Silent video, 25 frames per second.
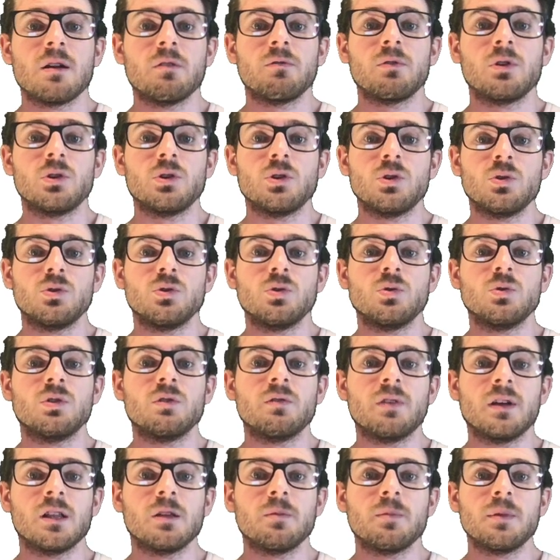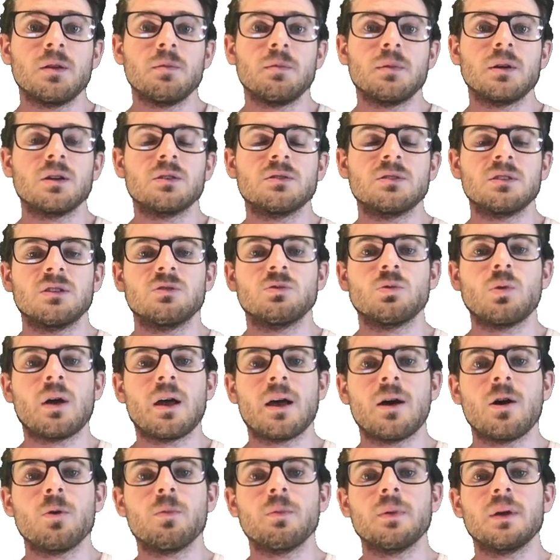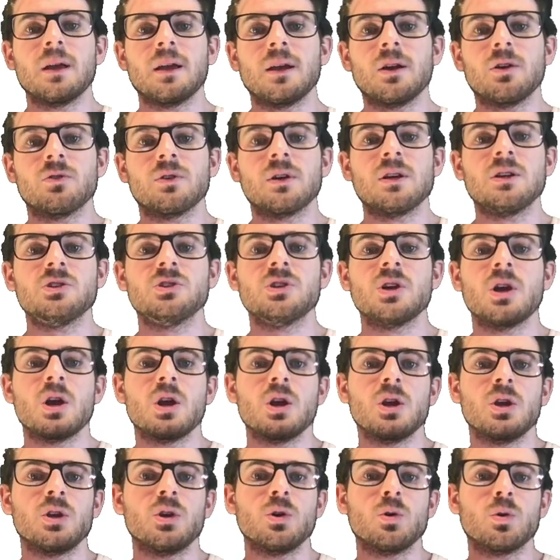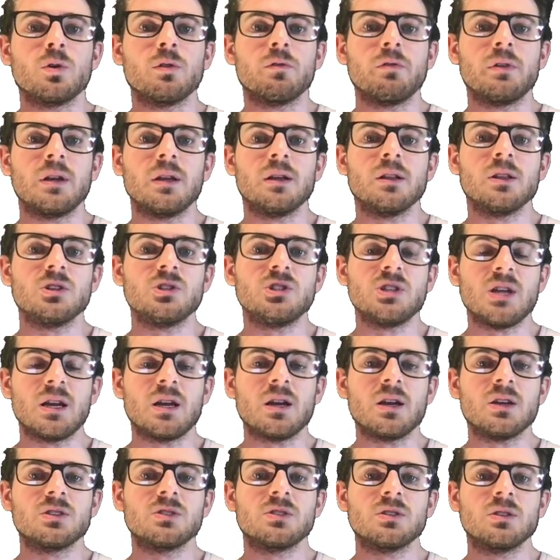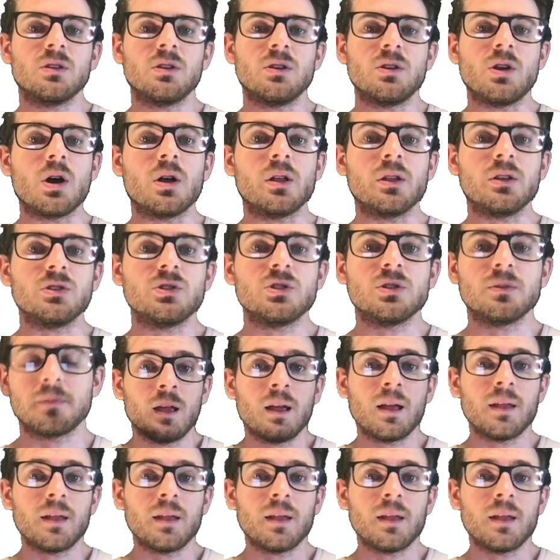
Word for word: if you're new to development because this will help increase your vanilla JS knowledge.